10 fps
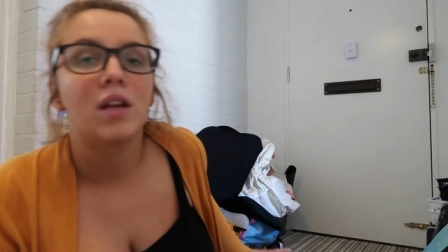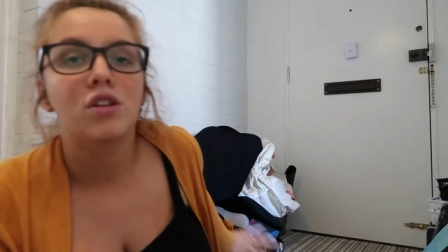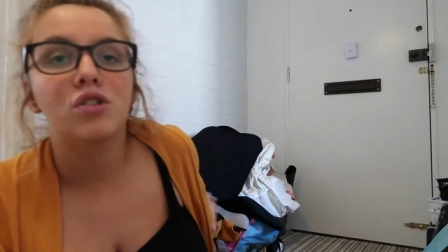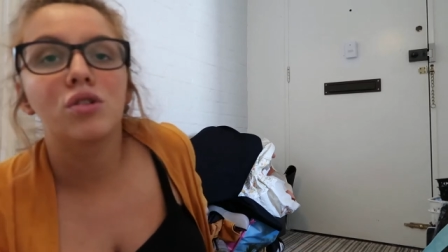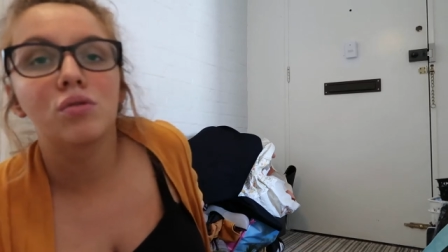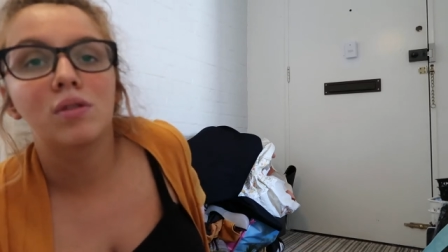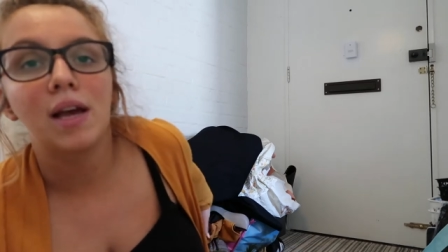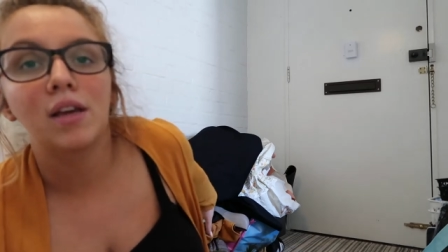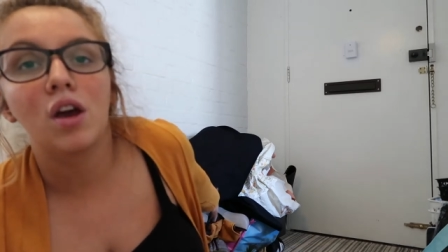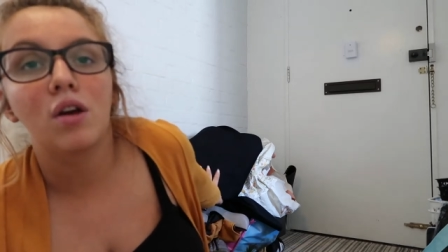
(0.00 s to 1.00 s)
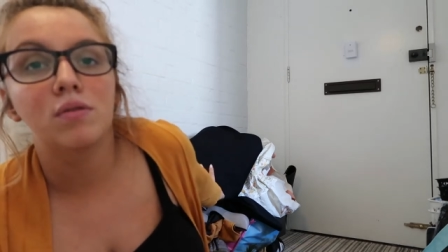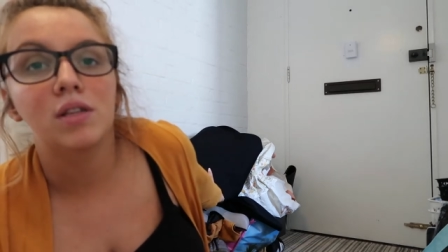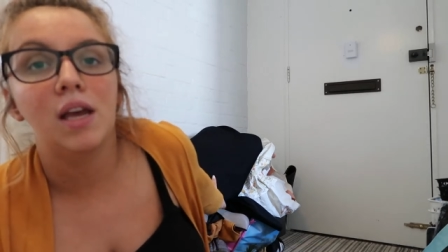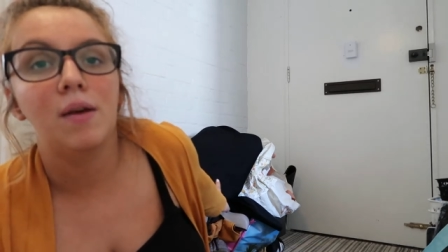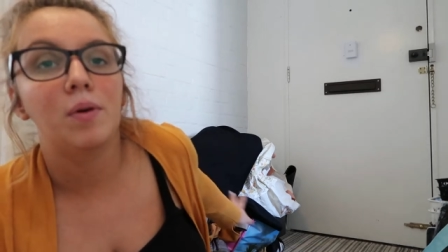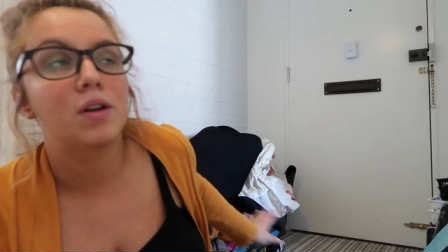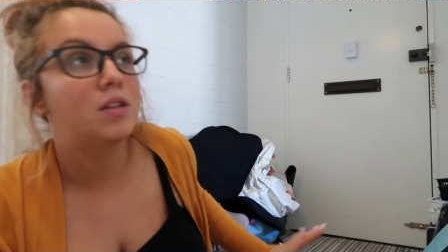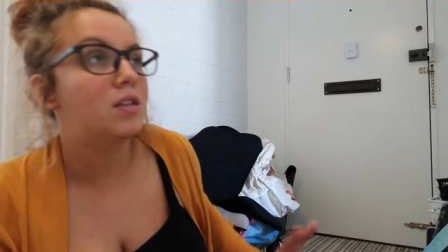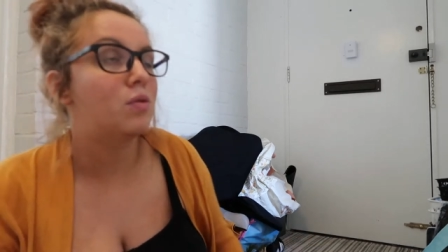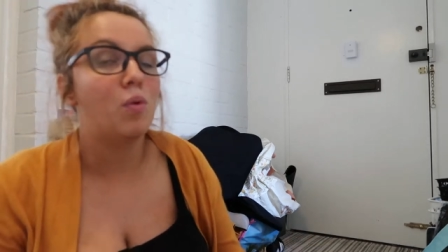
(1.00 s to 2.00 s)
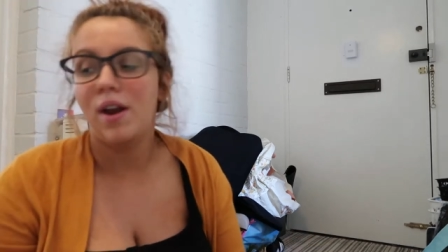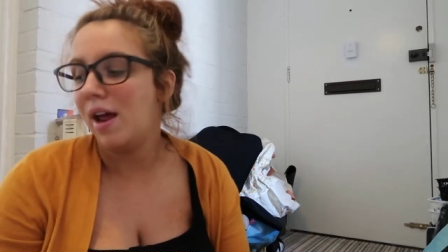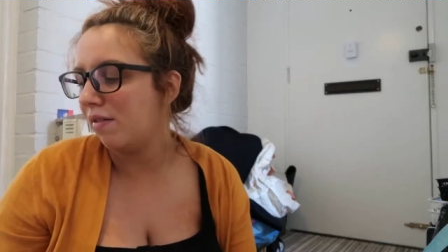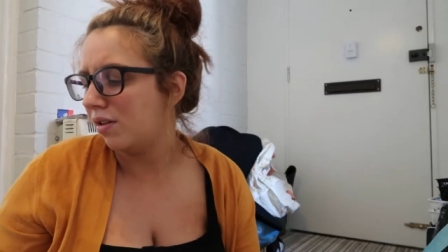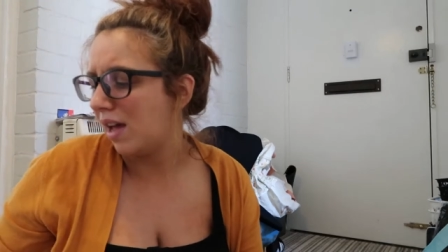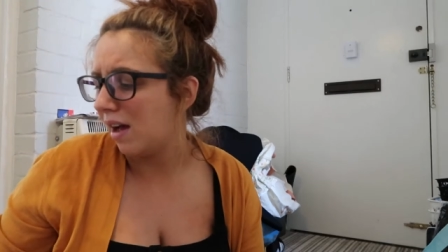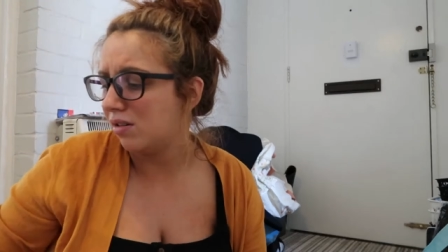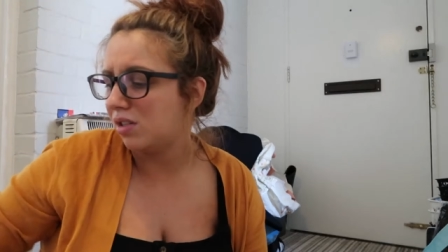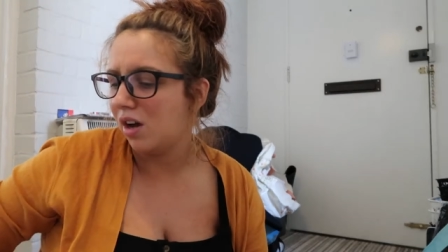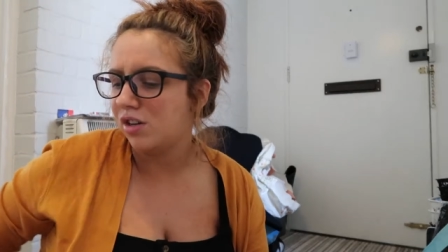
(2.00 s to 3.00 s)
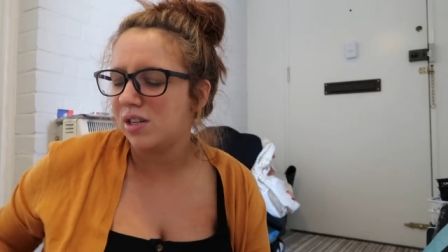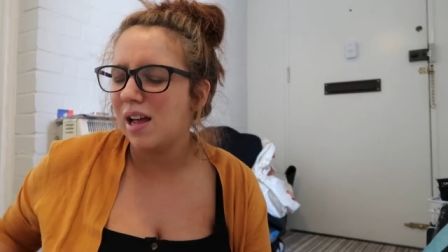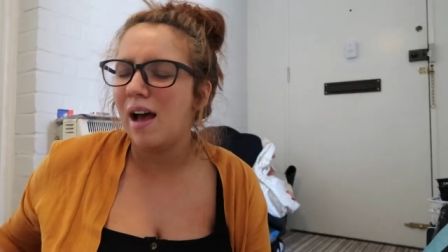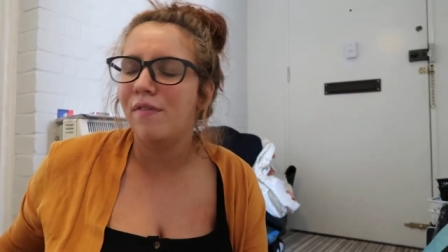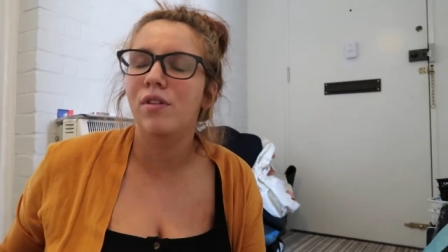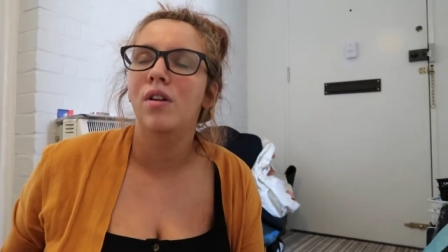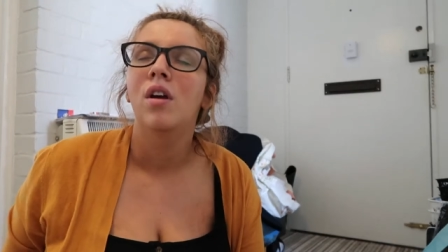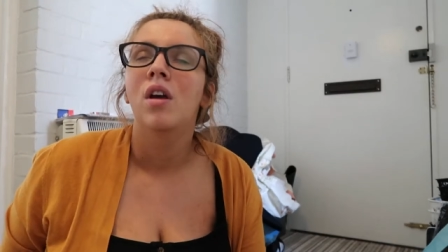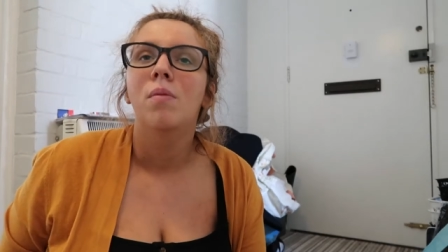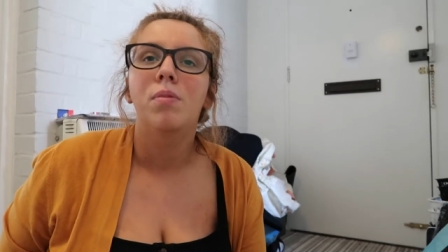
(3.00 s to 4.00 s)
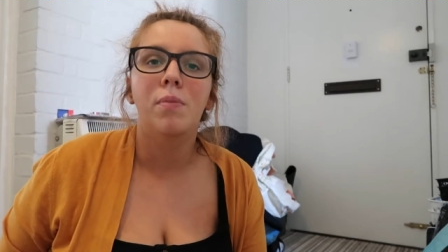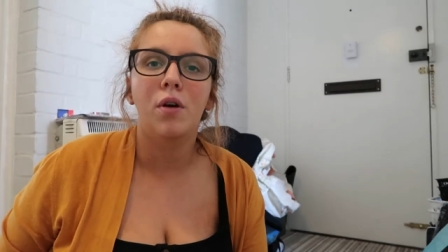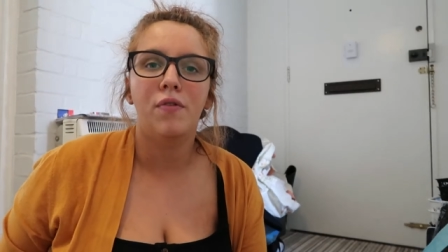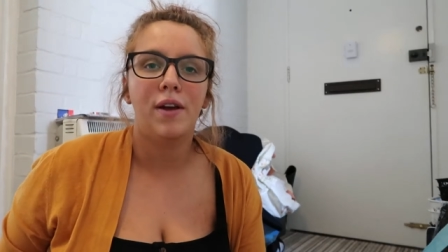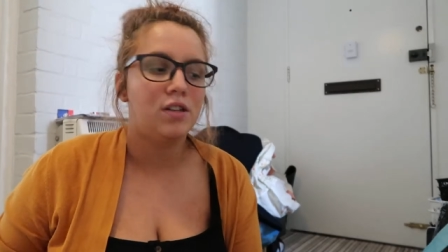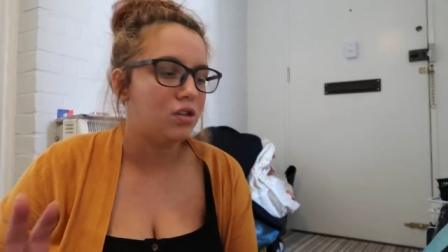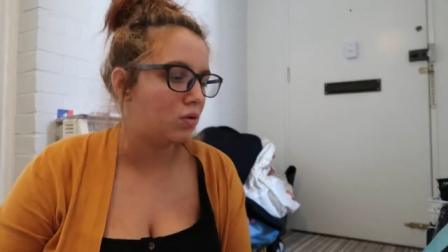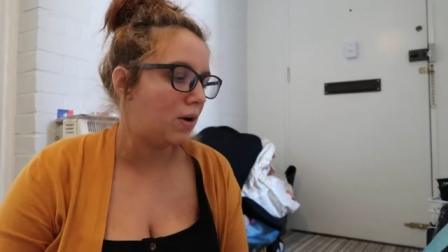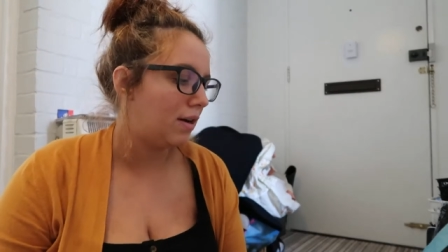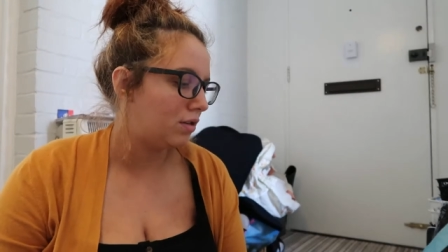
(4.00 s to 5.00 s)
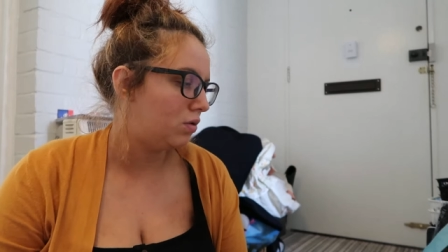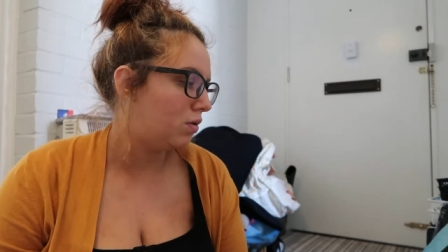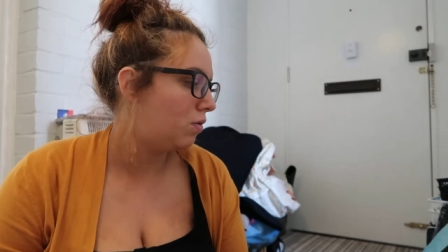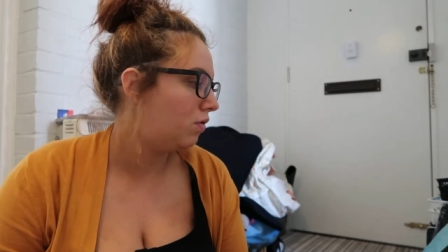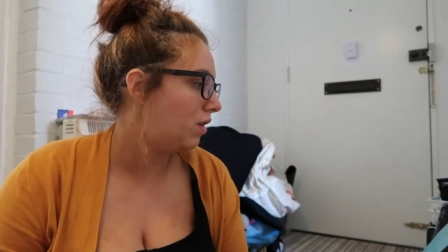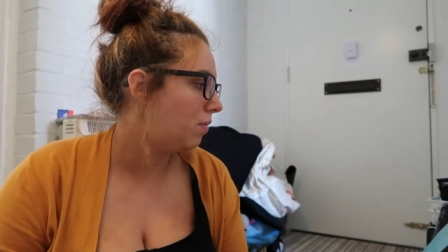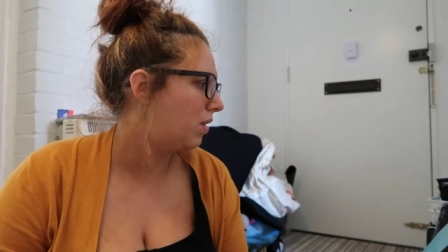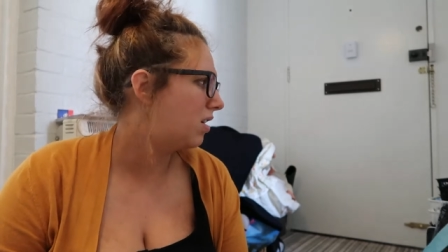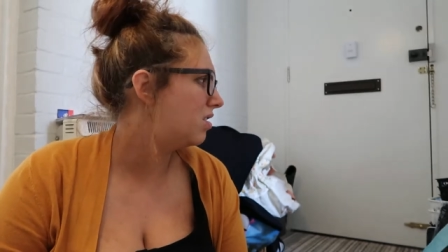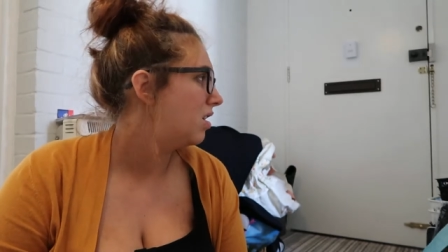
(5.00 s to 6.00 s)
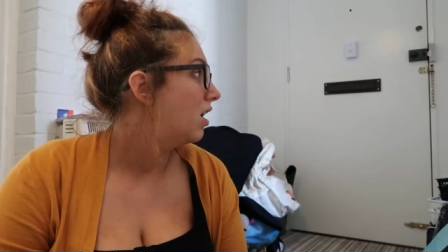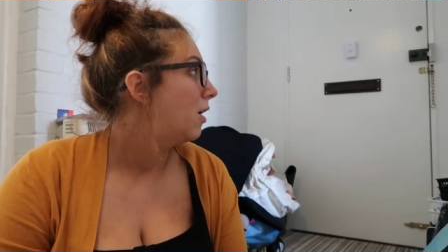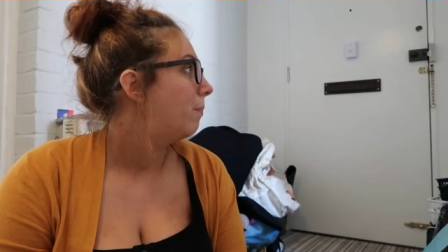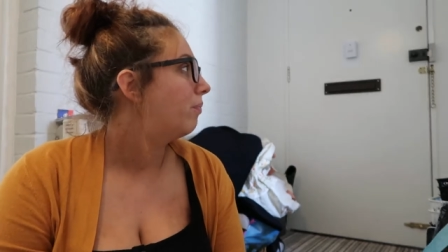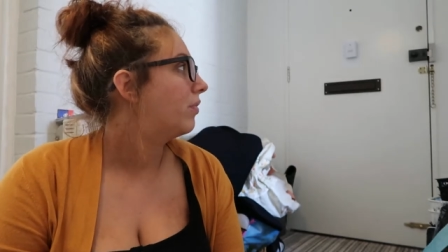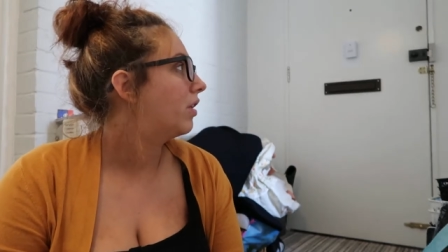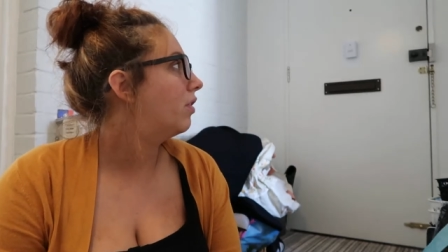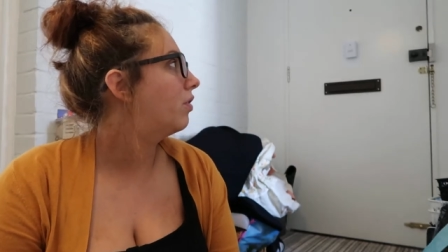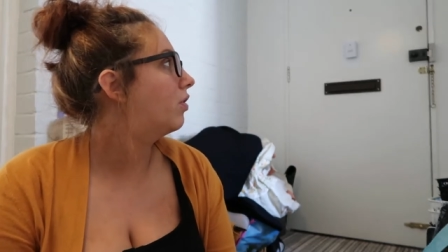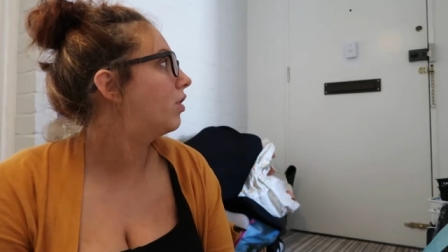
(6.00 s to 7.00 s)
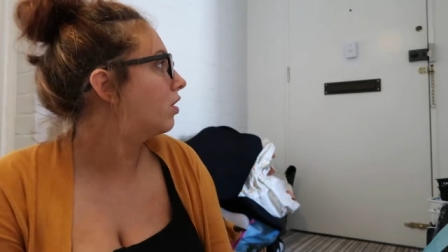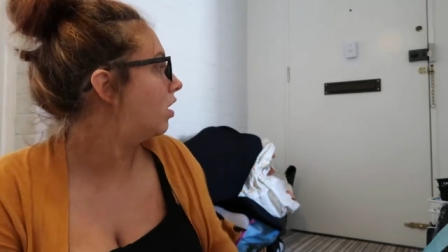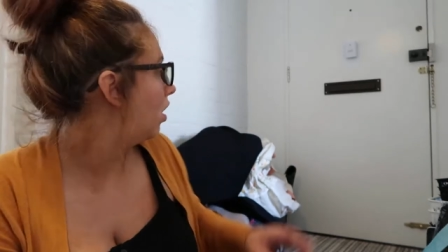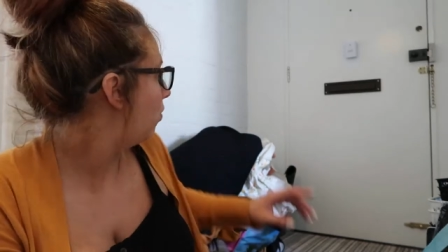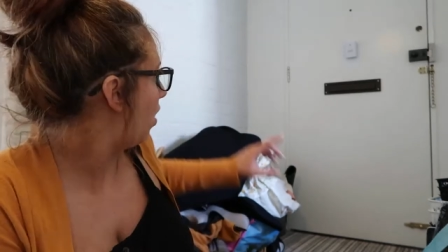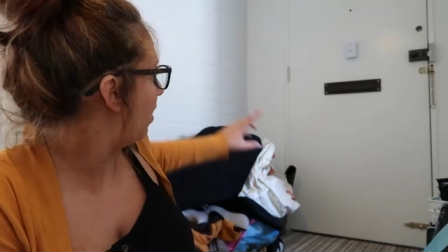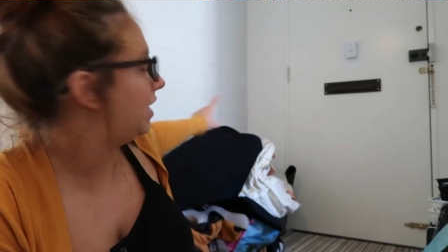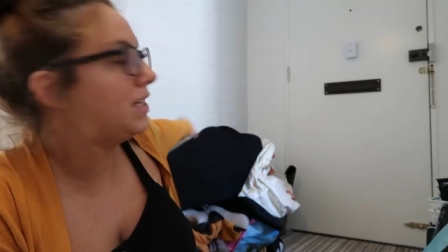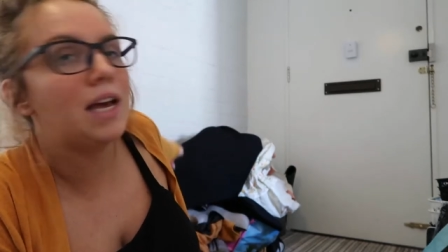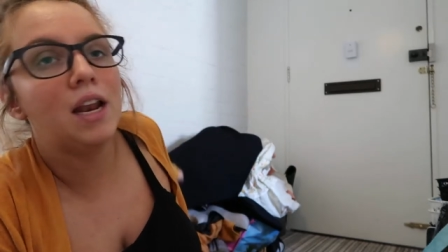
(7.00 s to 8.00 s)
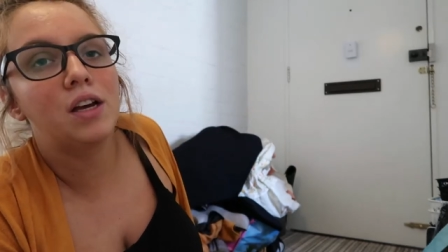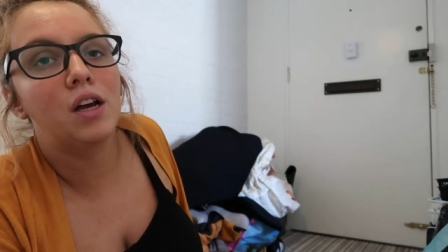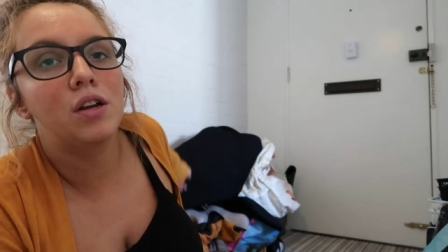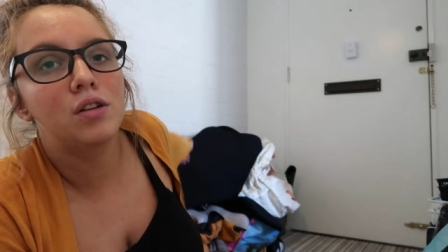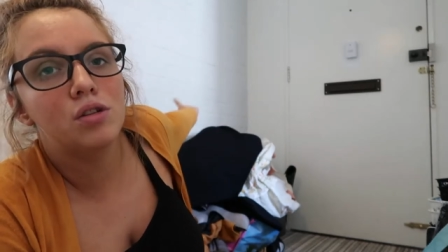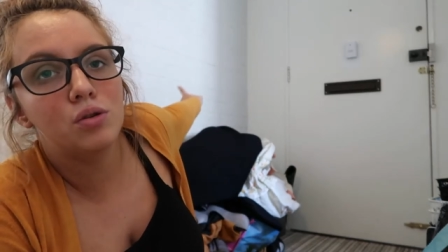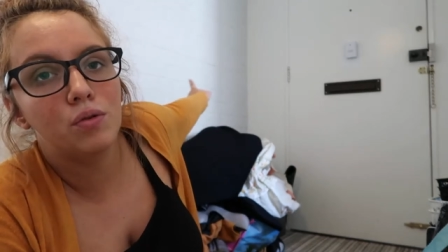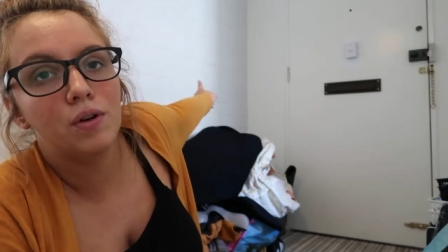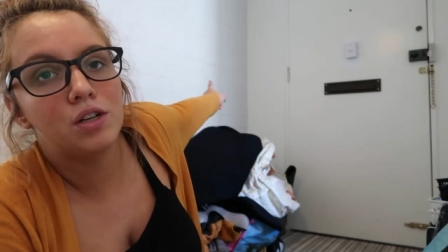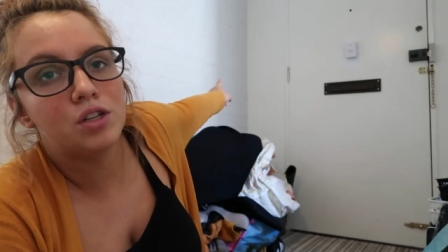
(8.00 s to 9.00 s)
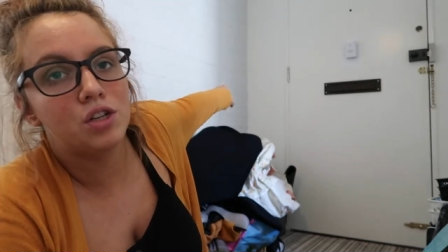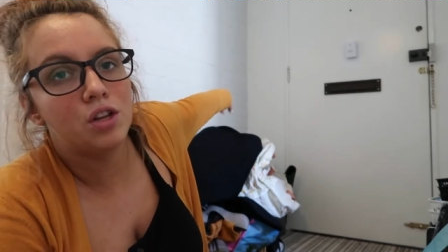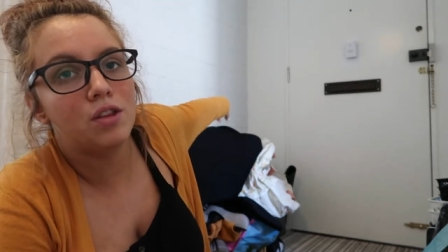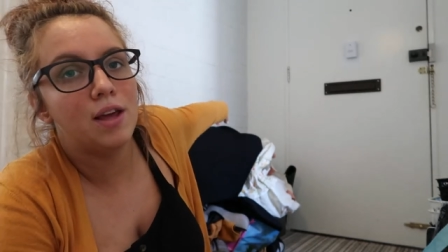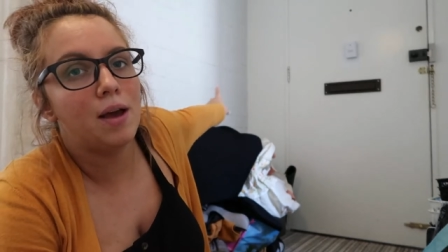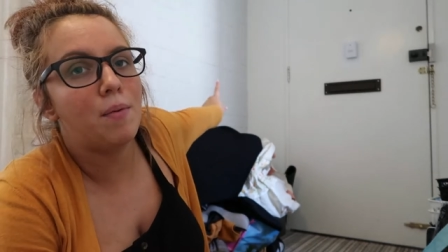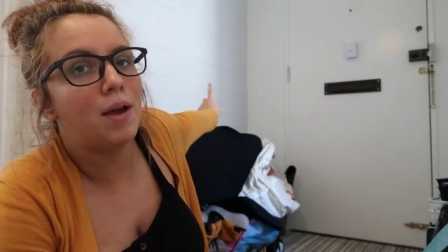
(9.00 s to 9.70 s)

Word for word: there's shoes and coats here because it's the one area of the house that I just haven't been motivated to sort out since we moved in because the I need to get like a storage thing I